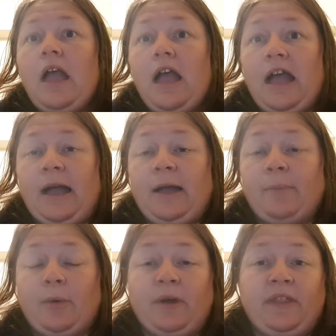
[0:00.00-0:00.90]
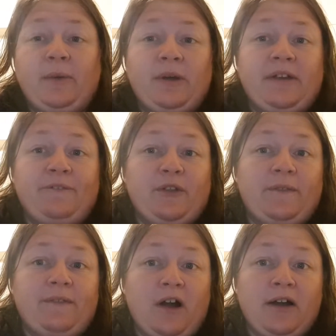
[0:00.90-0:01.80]
But when they went through the
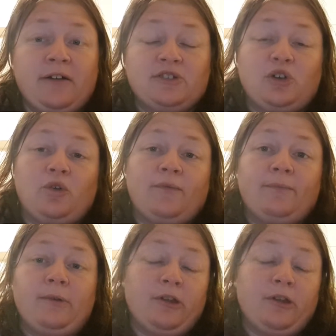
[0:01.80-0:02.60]
files of,